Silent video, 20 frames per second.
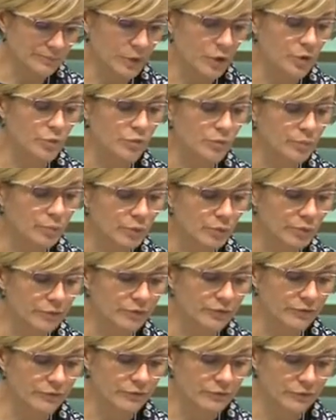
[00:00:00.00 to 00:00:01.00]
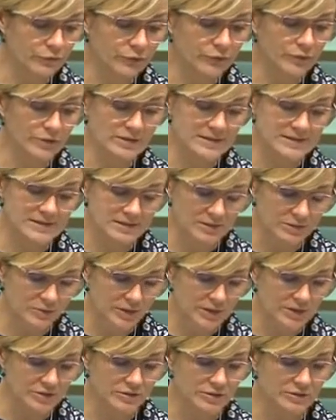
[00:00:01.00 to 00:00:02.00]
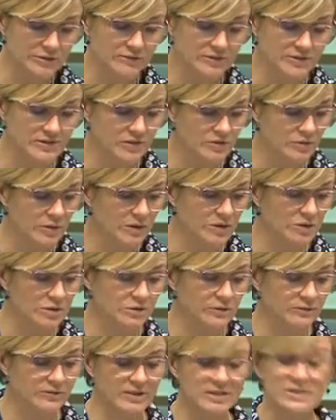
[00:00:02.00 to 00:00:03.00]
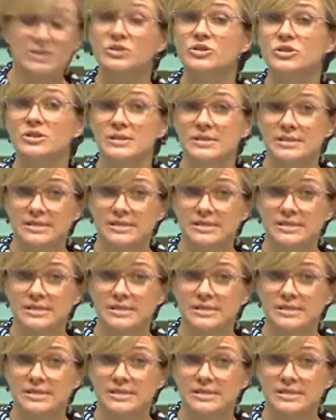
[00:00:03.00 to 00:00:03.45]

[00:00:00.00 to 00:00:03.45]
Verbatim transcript: and reports of further consideration of destruction of Indigenous